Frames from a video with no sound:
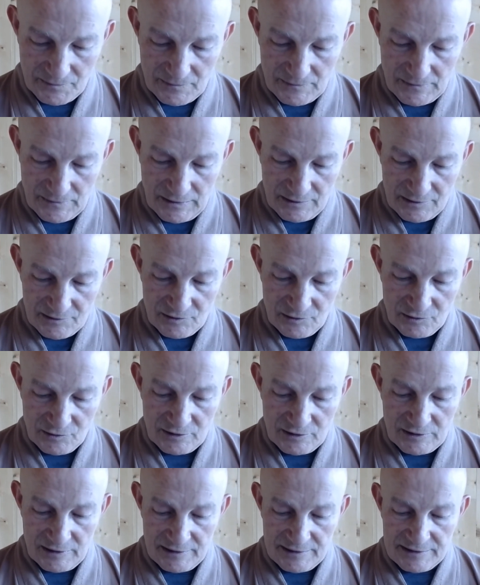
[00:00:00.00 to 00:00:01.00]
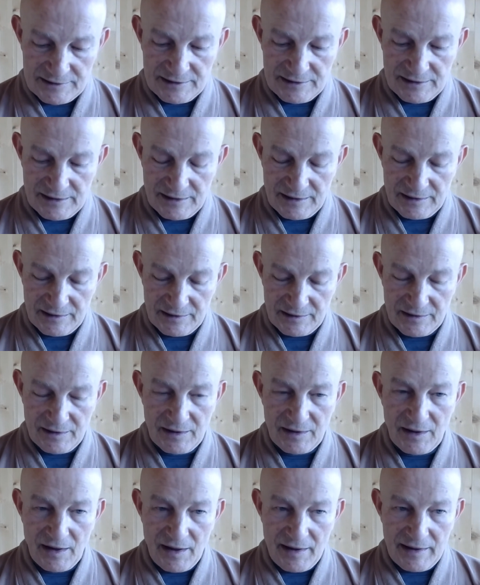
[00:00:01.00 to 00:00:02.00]
So the
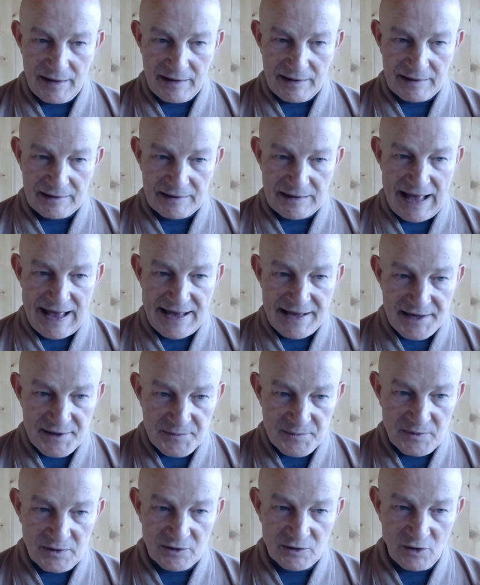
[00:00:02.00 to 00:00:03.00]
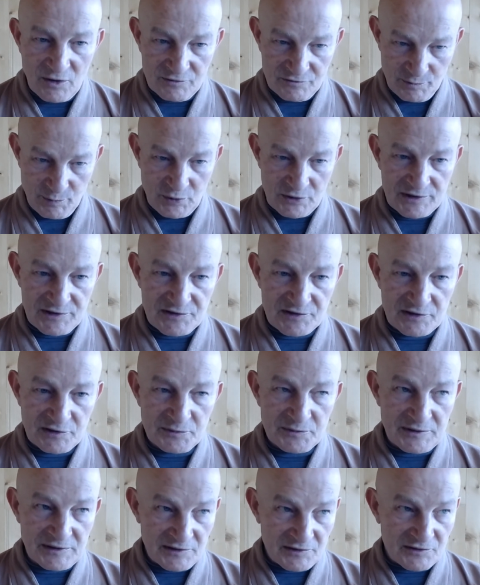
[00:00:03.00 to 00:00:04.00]
aim of Buddhism
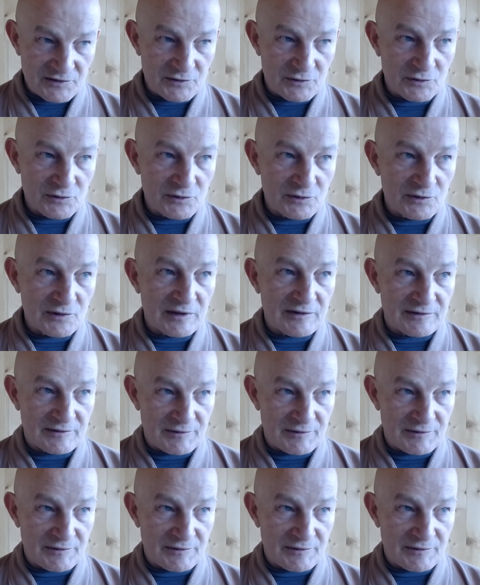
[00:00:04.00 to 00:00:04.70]
is to